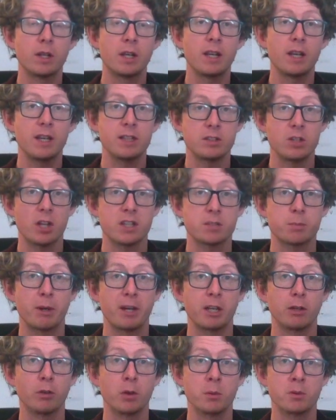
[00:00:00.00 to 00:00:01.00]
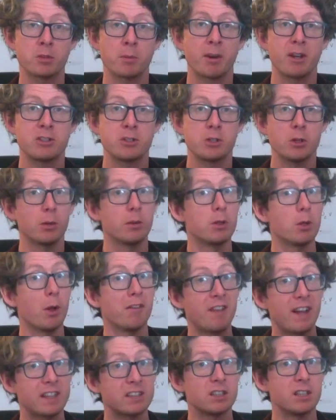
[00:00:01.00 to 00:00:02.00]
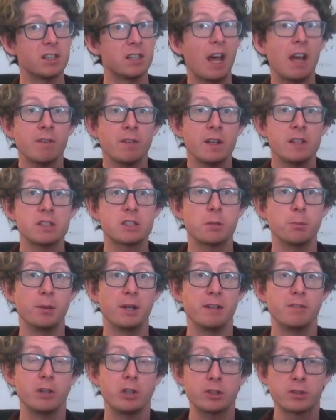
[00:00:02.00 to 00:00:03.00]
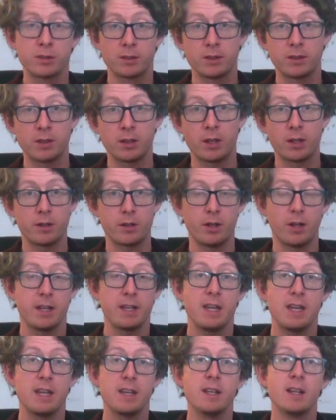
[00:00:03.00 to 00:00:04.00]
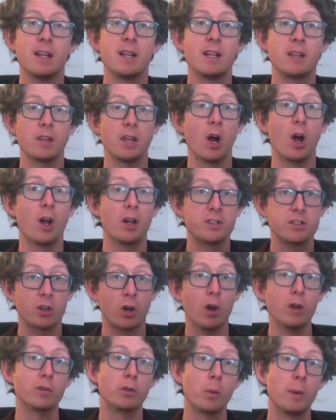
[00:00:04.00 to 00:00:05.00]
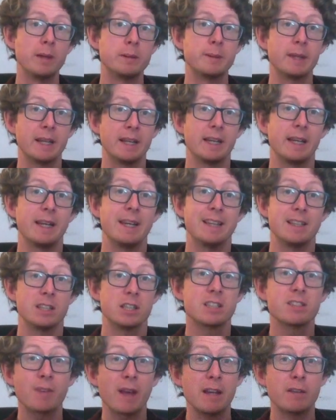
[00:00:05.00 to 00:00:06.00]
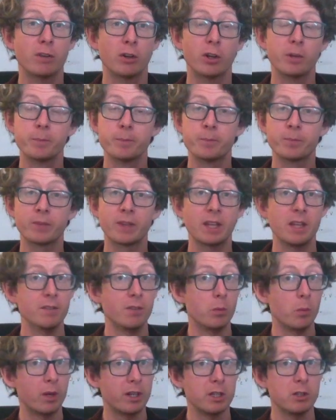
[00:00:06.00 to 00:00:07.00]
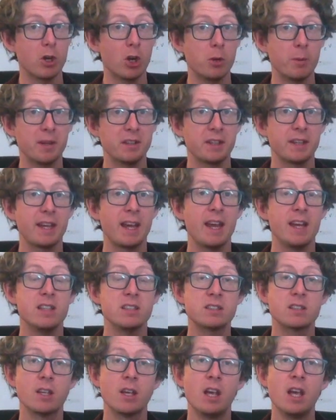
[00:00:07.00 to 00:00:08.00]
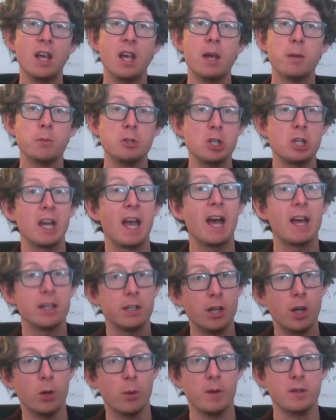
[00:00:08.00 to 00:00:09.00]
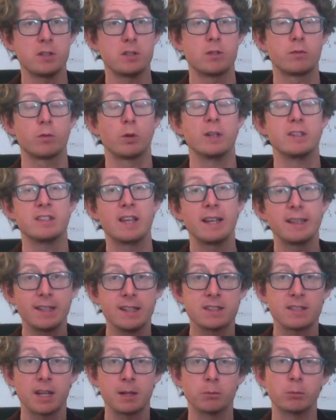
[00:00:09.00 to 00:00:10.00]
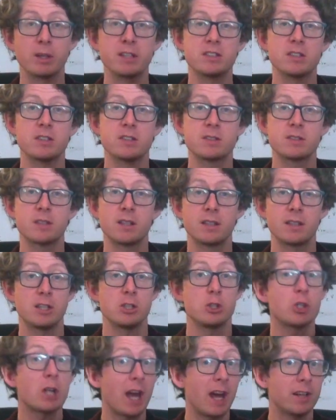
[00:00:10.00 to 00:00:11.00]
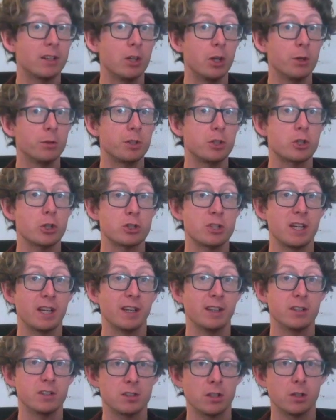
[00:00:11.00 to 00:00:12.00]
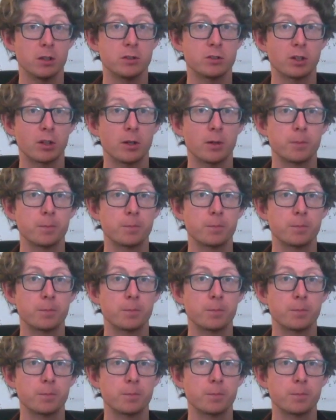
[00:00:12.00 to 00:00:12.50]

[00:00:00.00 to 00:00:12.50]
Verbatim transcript: is not spreading rumors about you. You have excellent evidence to believe it, i.e., the odds are overwhelmingly in its favor, given what you know about the case, but you can't know it for exactly the same reasons that you can't know that your ticket is a loser.